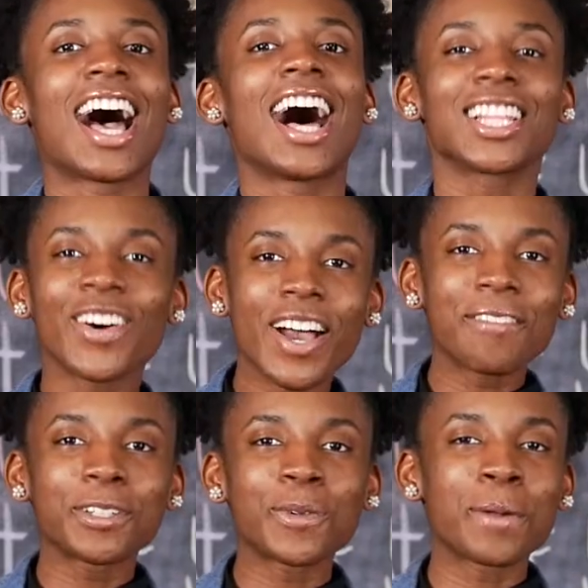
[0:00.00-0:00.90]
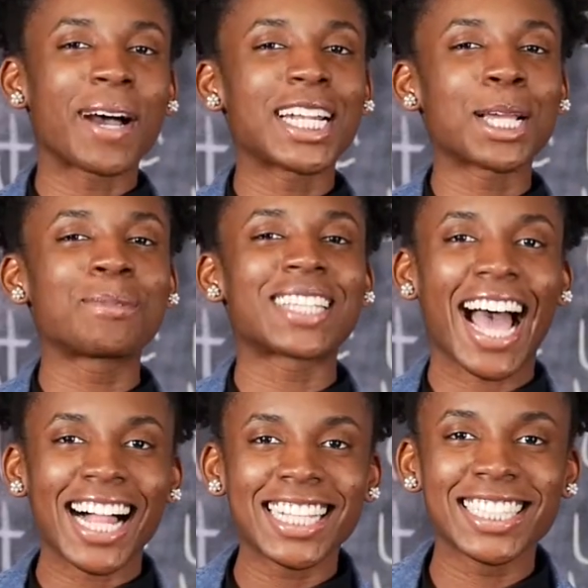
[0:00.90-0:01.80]
Hello everyone, my name is
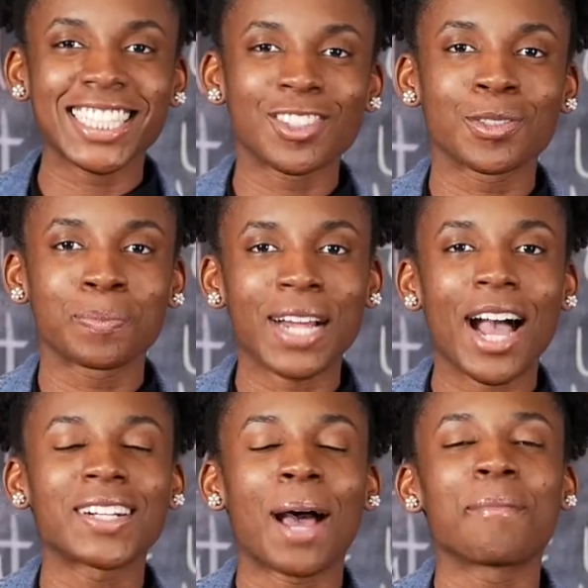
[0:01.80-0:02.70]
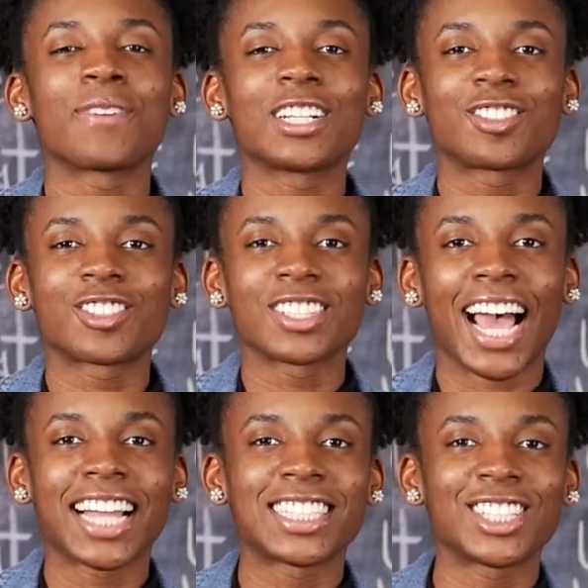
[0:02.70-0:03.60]
Alexandra Brown. I'm a registered
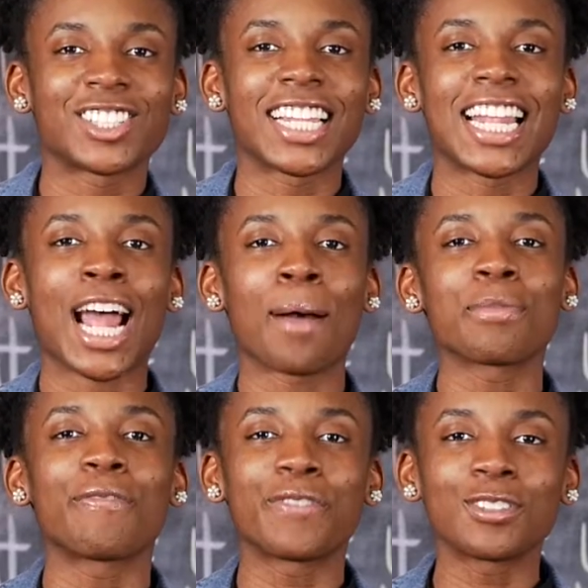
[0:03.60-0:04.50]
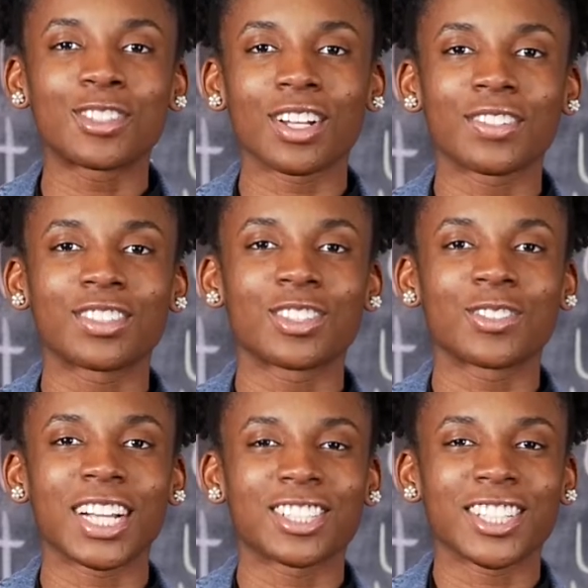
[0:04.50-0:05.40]
dietitian and I'm the food services
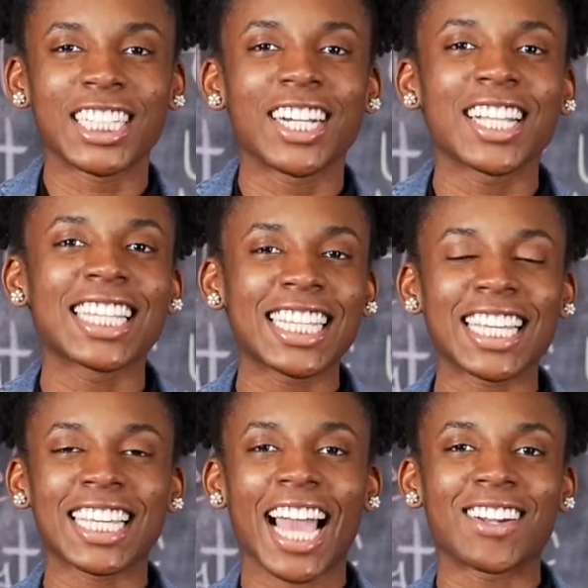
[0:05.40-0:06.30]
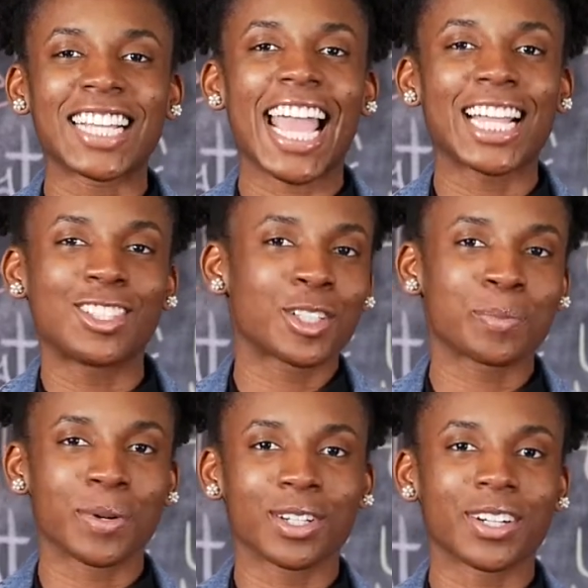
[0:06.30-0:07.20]
director here at Lincoln County Aging
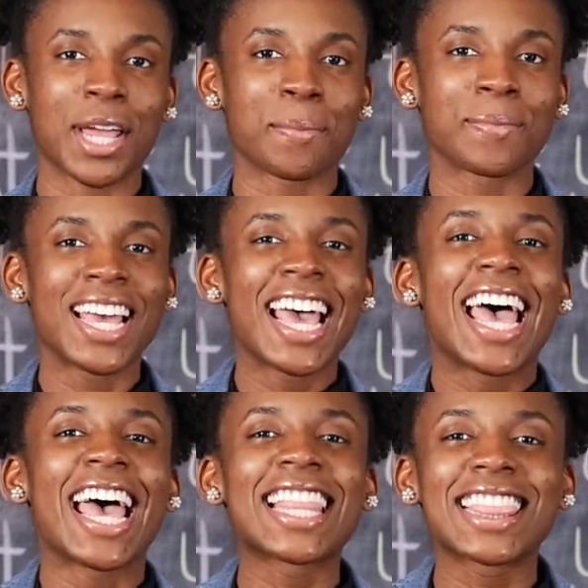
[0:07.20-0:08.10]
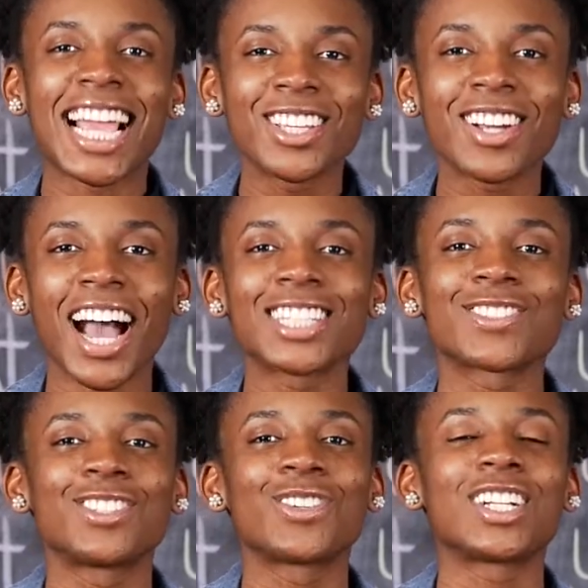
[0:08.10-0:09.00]
Program. And thank you guys
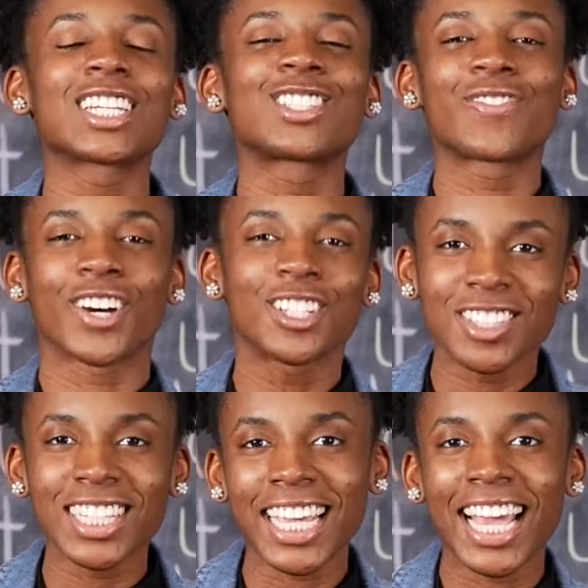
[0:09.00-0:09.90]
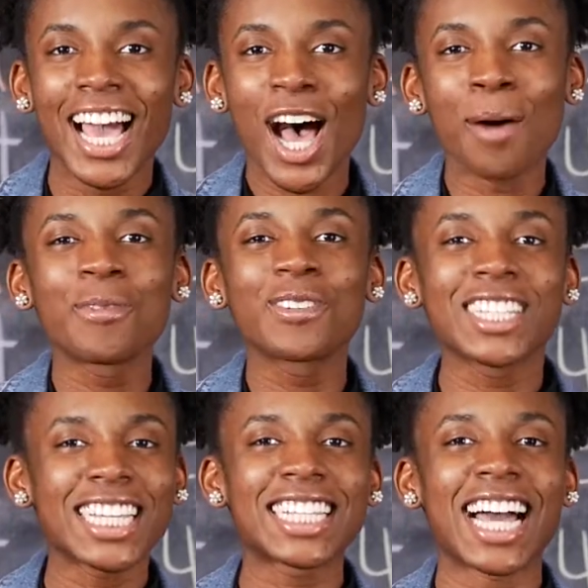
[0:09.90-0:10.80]
for joining us virtually. I'm
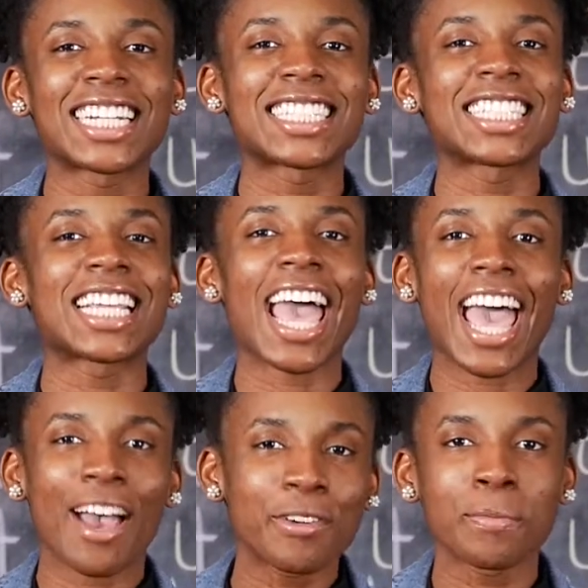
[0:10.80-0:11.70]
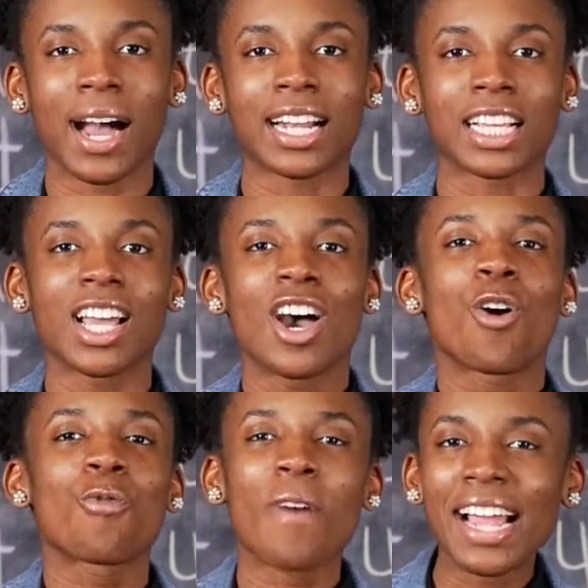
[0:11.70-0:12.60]
really glad to see everybody.
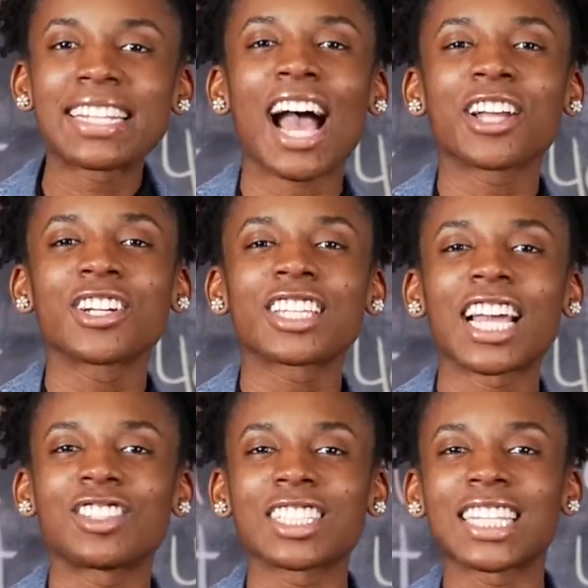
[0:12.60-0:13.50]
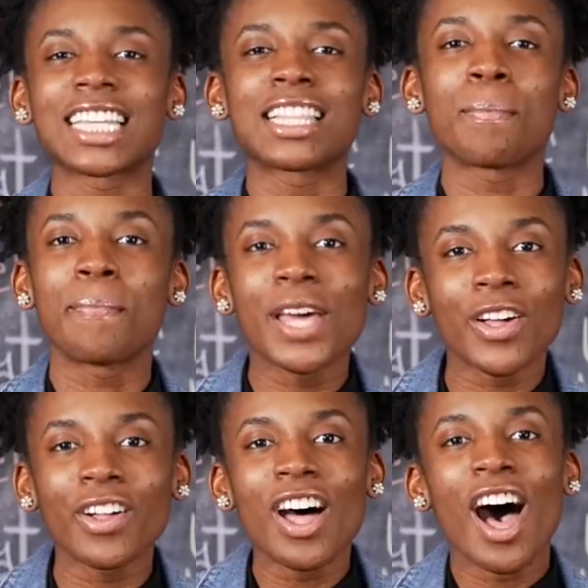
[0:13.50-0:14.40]
Right now you're catching us in the
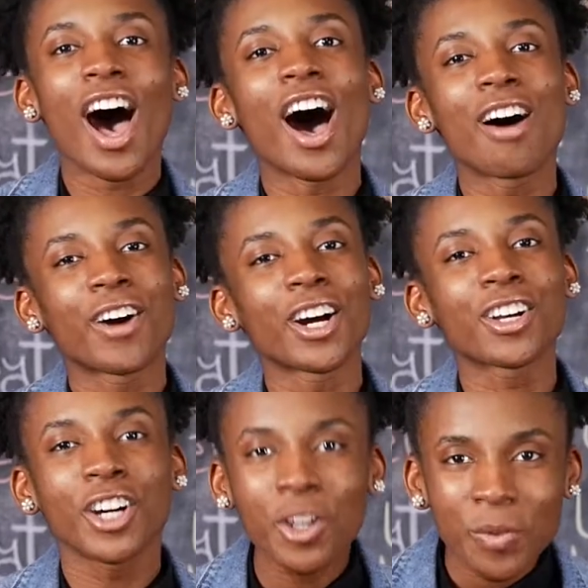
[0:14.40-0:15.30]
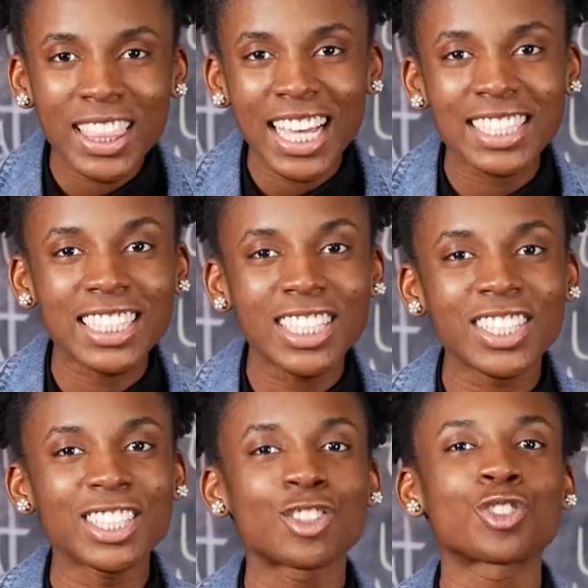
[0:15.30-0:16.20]
middle of our Cook With Us
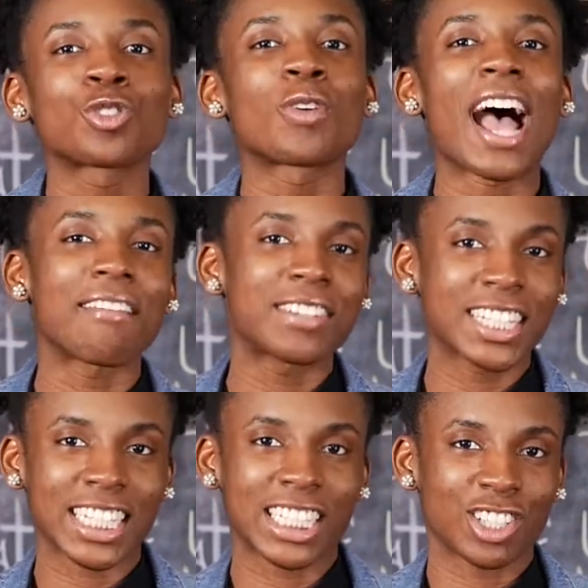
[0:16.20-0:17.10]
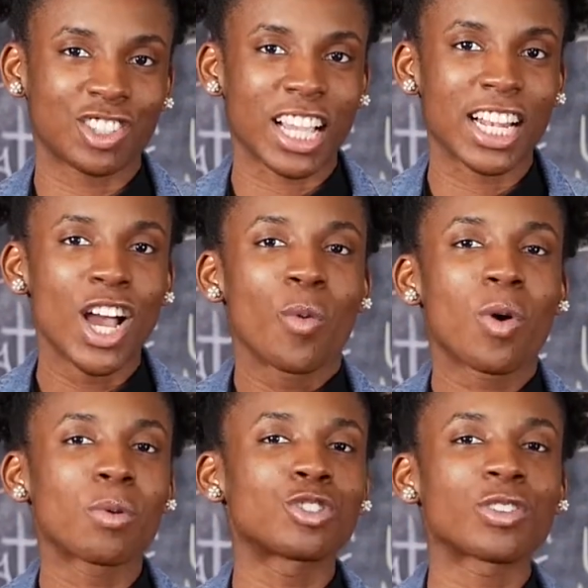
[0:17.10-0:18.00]
series, Traveling Edition, where
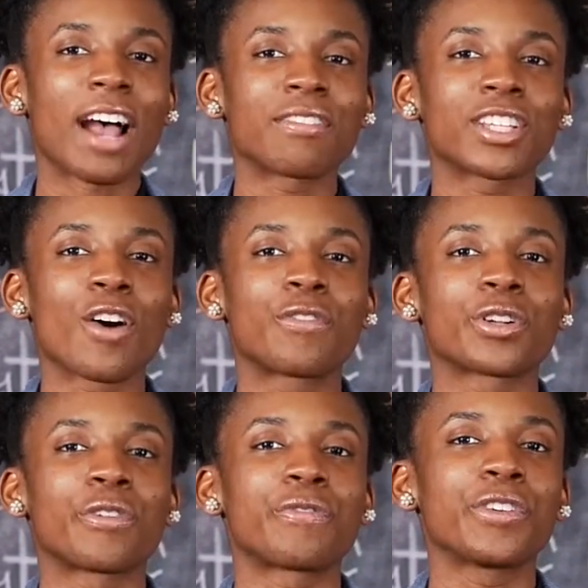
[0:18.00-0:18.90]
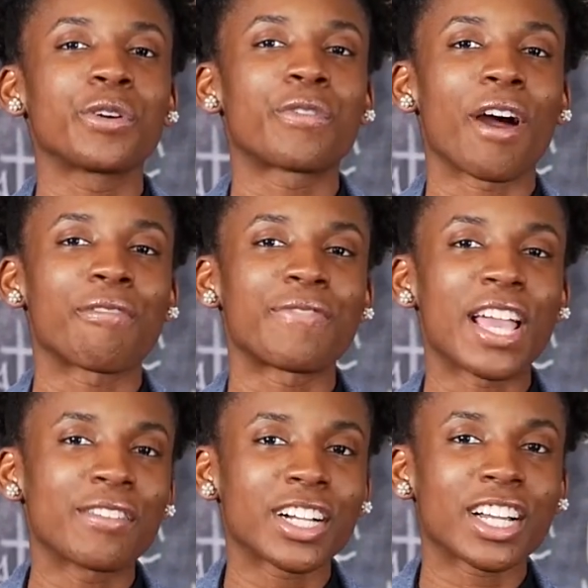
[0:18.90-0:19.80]
we're traveling over to a few of our
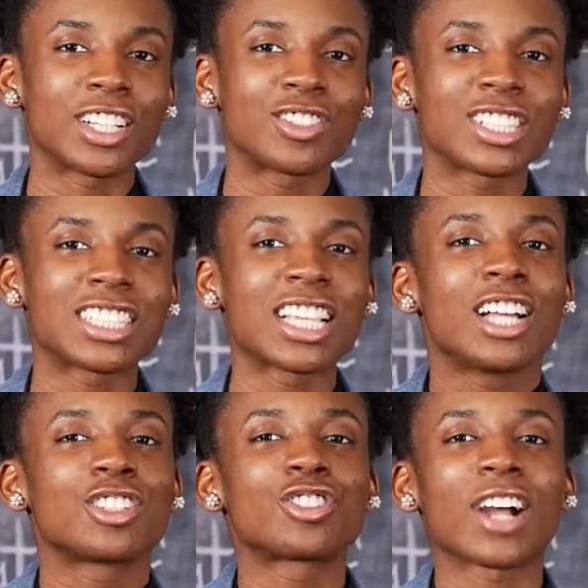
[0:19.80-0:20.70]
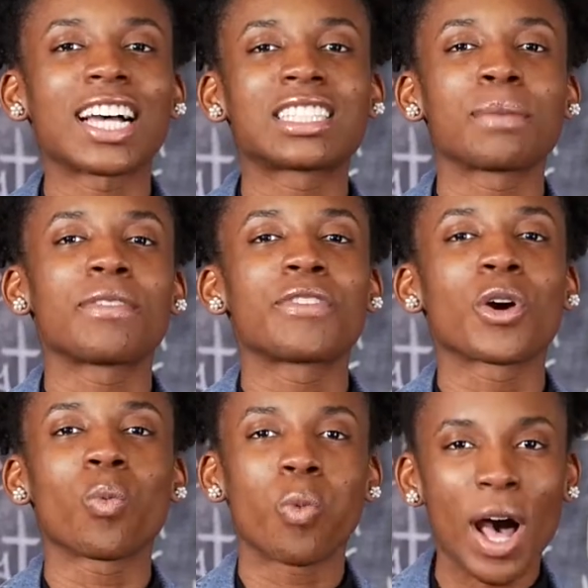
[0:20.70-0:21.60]
favorite countries to try some of their
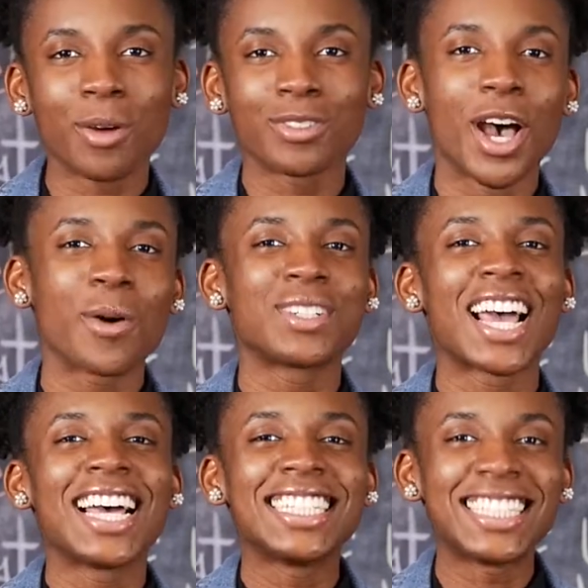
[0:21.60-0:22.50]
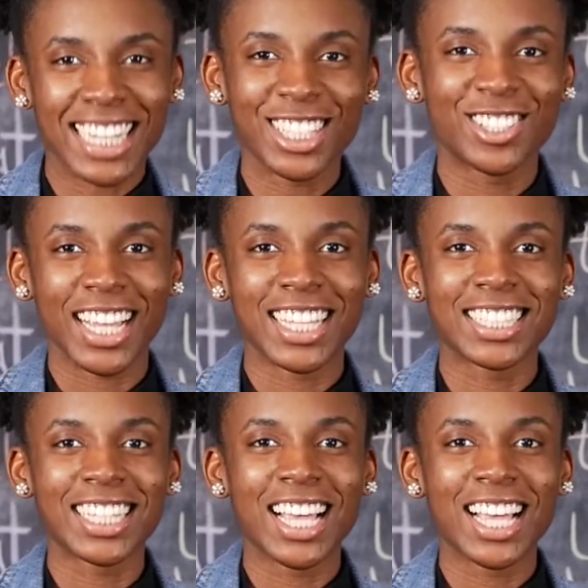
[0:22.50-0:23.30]
well-known dishes.